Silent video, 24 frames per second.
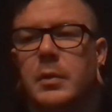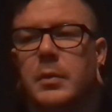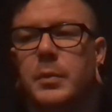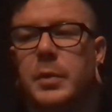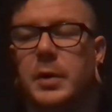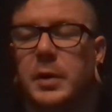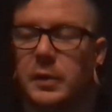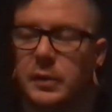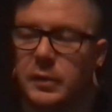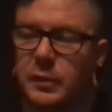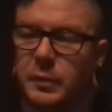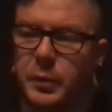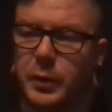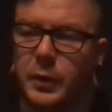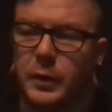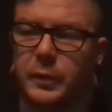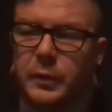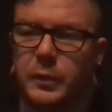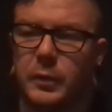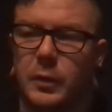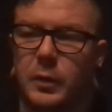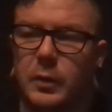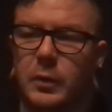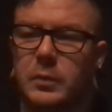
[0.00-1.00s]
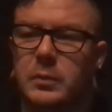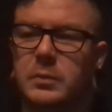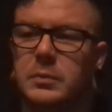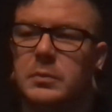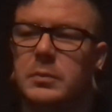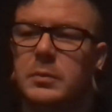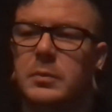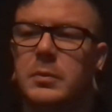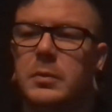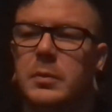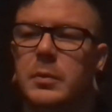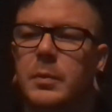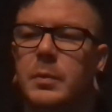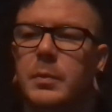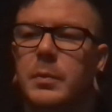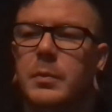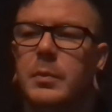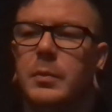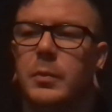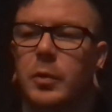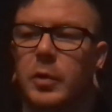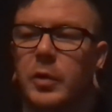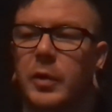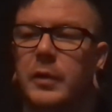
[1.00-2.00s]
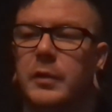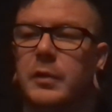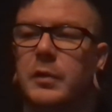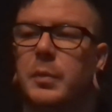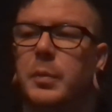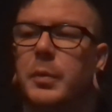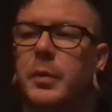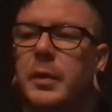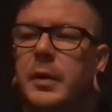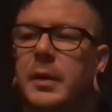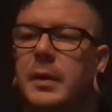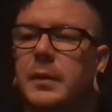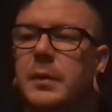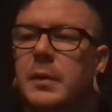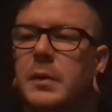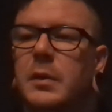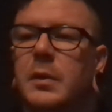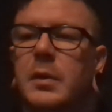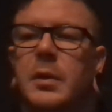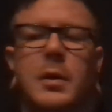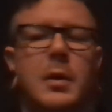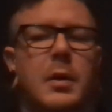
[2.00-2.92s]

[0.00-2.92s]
because of personal religious beliefs.